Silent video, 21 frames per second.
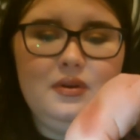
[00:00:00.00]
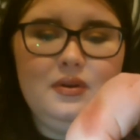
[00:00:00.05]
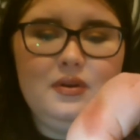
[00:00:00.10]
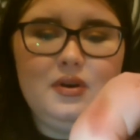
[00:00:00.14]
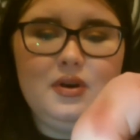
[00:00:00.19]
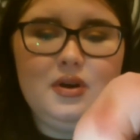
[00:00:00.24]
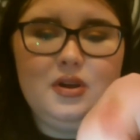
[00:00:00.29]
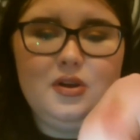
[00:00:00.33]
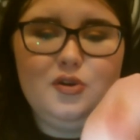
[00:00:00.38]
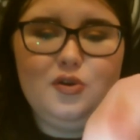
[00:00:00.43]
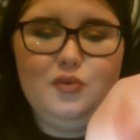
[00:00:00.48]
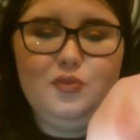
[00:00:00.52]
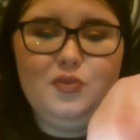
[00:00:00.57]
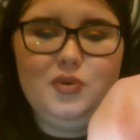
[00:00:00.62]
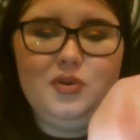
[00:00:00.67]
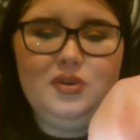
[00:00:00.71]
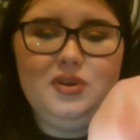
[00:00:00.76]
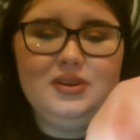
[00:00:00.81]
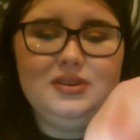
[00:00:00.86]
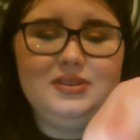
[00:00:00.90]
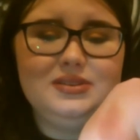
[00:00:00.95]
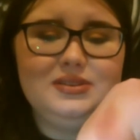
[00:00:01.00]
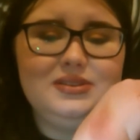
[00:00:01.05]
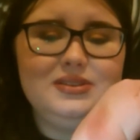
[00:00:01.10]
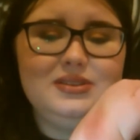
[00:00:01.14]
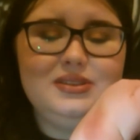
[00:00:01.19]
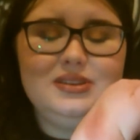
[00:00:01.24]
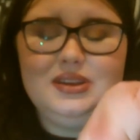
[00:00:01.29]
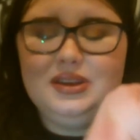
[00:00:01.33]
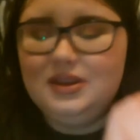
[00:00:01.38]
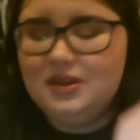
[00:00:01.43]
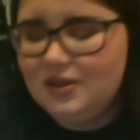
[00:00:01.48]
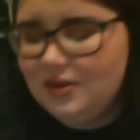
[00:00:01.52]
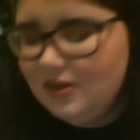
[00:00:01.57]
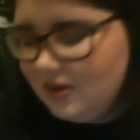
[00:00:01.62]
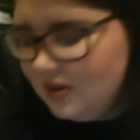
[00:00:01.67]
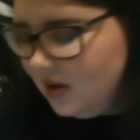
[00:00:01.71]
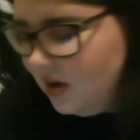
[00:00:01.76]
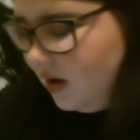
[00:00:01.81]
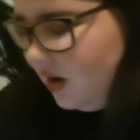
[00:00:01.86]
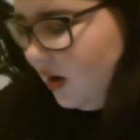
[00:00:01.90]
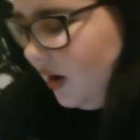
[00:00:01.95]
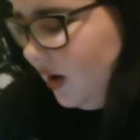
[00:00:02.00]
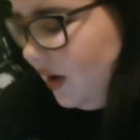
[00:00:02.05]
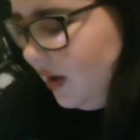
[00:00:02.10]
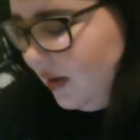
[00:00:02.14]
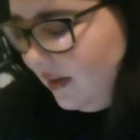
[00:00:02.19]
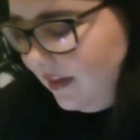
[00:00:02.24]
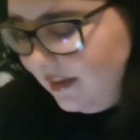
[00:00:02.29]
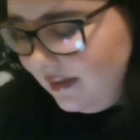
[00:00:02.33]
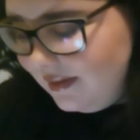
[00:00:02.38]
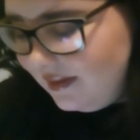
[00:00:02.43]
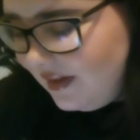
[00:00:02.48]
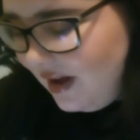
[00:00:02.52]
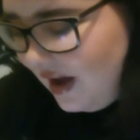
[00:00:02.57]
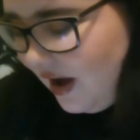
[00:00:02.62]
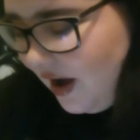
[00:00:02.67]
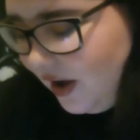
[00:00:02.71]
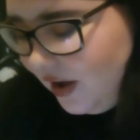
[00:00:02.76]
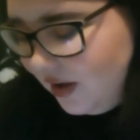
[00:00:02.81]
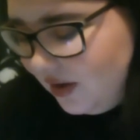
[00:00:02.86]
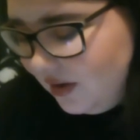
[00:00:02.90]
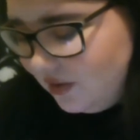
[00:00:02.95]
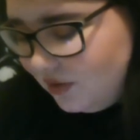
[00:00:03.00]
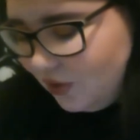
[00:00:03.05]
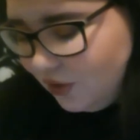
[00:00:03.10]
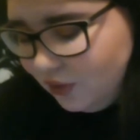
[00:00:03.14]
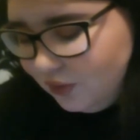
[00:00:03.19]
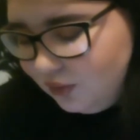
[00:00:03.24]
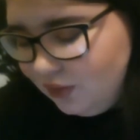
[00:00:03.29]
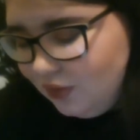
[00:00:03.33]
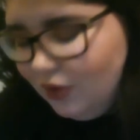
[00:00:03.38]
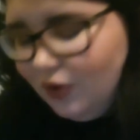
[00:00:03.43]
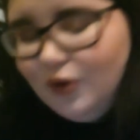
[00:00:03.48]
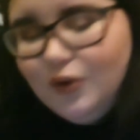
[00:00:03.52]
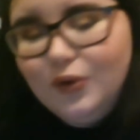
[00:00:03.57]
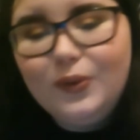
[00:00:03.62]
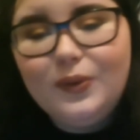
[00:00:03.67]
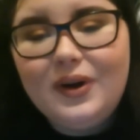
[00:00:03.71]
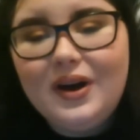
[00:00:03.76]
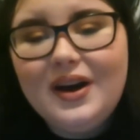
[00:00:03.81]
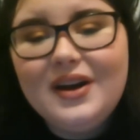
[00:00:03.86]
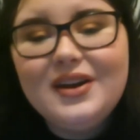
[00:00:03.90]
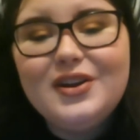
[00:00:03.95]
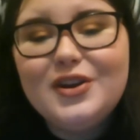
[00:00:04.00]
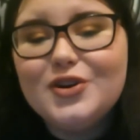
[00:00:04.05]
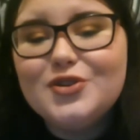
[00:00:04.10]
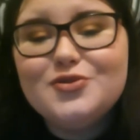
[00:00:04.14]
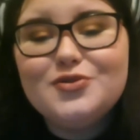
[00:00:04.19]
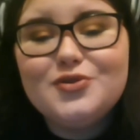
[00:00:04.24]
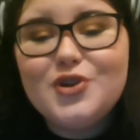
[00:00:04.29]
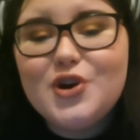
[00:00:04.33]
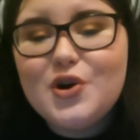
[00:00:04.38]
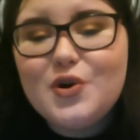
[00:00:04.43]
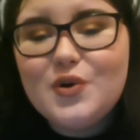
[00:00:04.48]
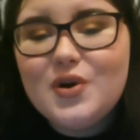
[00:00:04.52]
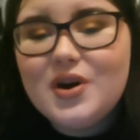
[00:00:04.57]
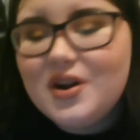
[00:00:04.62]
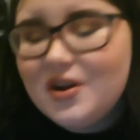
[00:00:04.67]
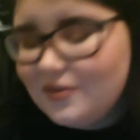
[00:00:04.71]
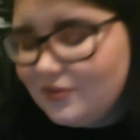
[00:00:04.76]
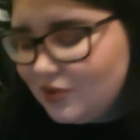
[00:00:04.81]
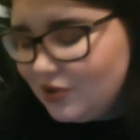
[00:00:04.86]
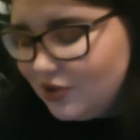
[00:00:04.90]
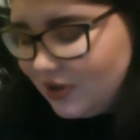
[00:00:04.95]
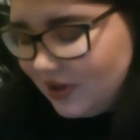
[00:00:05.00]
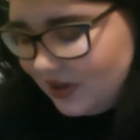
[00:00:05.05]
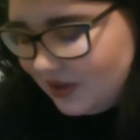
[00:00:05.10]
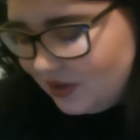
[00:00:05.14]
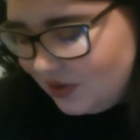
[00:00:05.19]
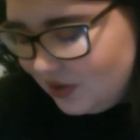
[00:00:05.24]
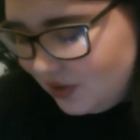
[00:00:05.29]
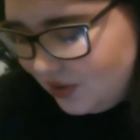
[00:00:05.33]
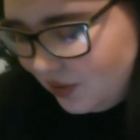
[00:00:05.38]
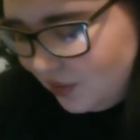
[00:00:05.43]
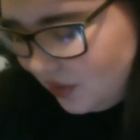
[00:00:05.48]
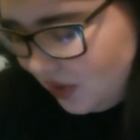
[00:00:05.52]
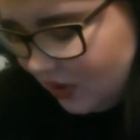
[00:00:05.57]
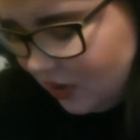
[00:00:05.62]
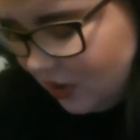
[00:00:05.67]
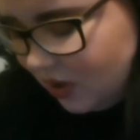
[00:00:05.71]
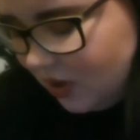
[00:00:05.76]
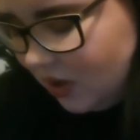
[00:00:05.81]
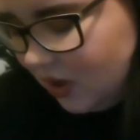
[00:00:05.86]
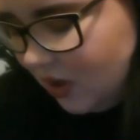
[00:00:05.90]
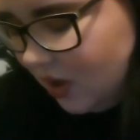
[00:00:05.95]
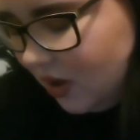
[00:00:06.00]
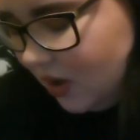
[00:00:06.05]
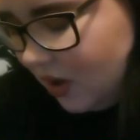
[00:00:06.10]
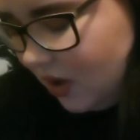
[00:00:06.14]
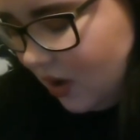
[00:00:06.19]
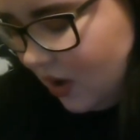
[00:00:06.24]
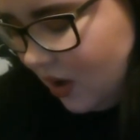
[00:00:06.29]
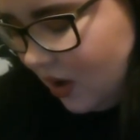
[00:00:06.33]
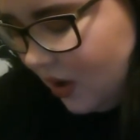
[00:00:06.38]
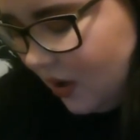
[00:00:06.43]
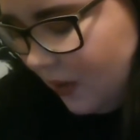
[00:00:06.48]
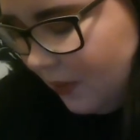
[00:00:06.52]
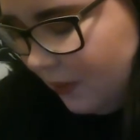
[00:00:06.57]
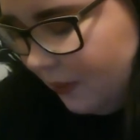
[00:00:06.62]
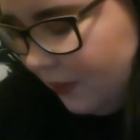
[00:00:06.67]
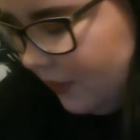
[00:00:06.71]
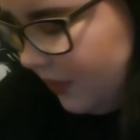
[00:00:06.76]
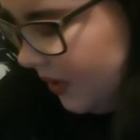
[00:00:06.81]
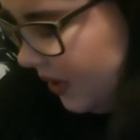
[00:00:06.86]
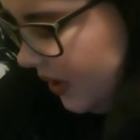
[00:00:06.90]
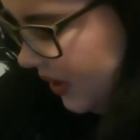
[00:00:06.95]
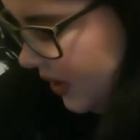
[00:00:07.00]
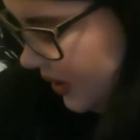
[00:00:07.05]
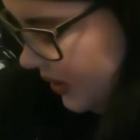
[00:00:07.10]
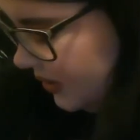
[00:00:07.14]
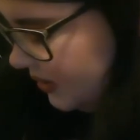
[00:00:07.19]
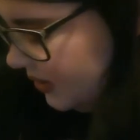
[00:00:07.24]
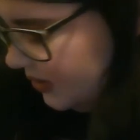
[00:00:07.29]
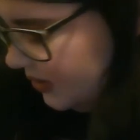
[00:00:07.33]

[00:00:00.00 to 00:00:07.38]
I hope you can see. I don't know. I don't know what I'm trying to do here. But